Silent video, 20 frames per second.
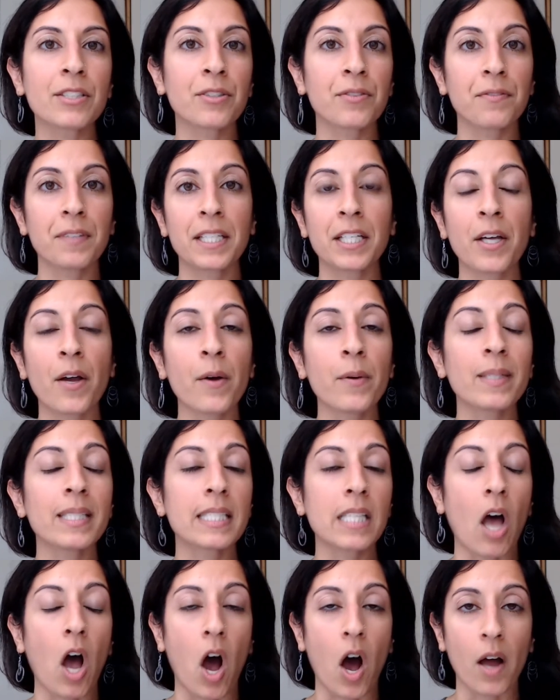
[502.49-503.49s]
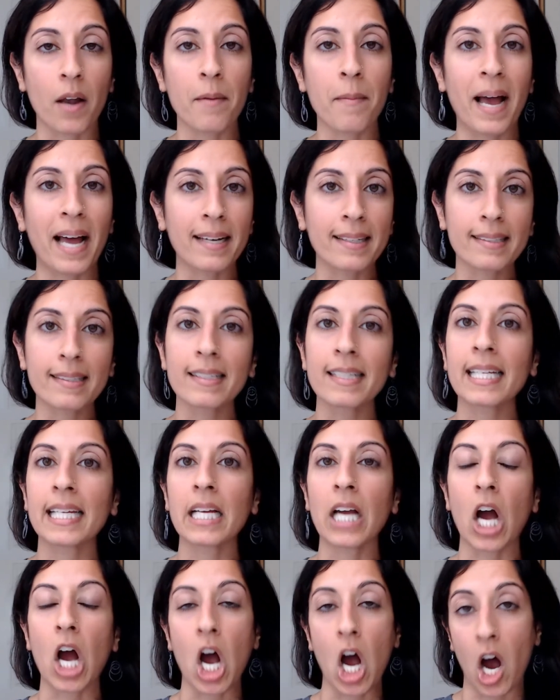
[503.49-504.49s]
your video is
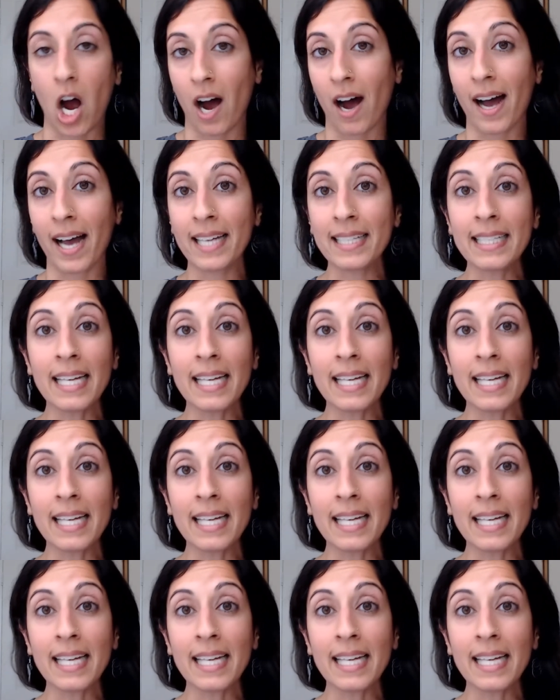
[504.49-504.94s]
automatically on,